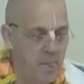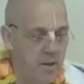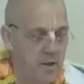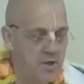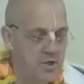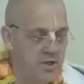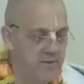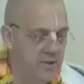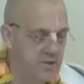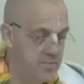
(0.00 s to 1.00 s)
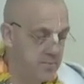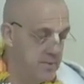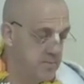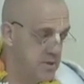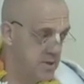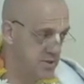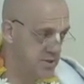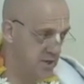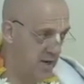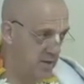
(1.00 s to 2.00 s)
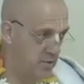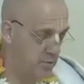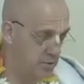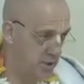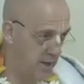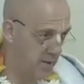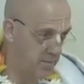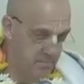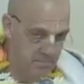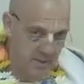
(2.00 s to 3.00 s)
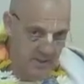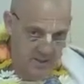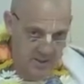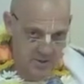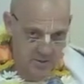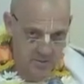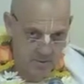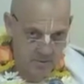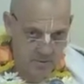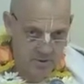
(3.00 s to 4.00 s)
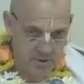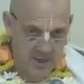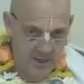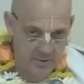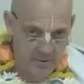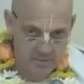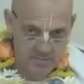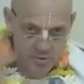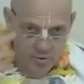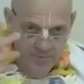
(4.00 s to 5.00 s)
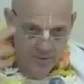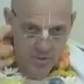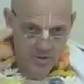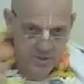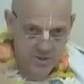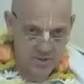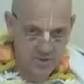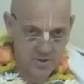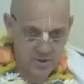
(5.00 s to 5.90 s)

achieving the supreme is Jayato, or Jaya, meditation, Jhan, to absorb the consciousness